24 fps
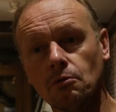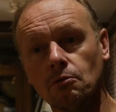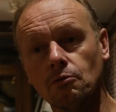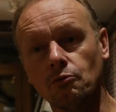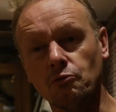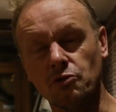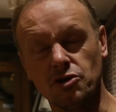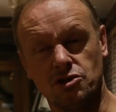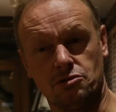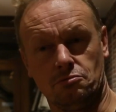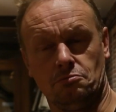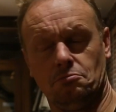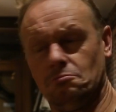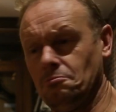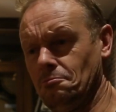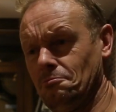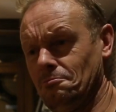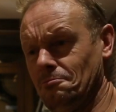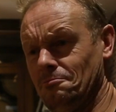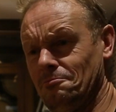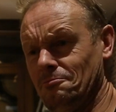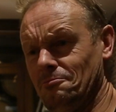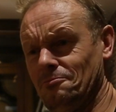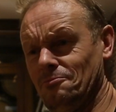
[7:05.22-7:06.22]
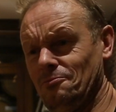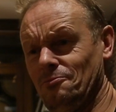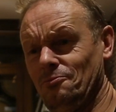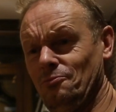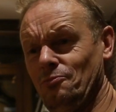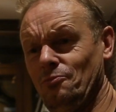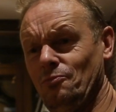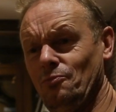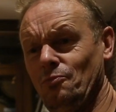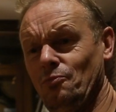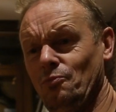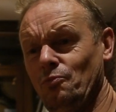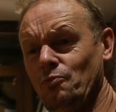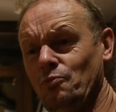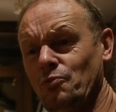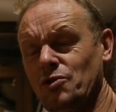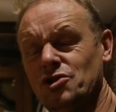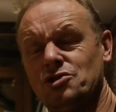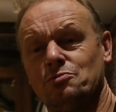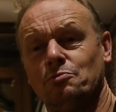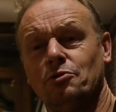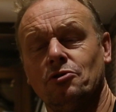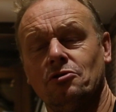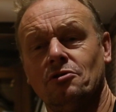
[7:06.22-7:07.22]
which
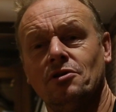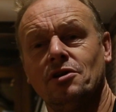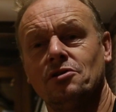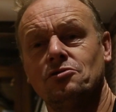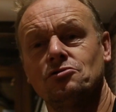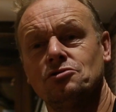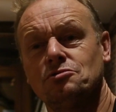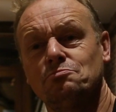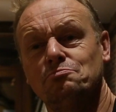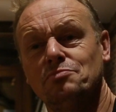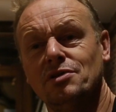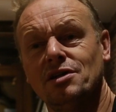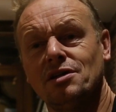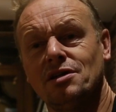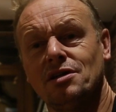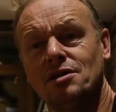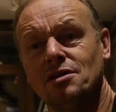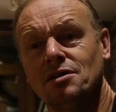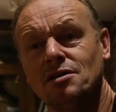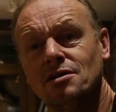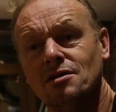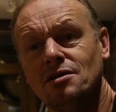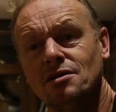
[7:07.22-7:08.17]
bottle are you speaking?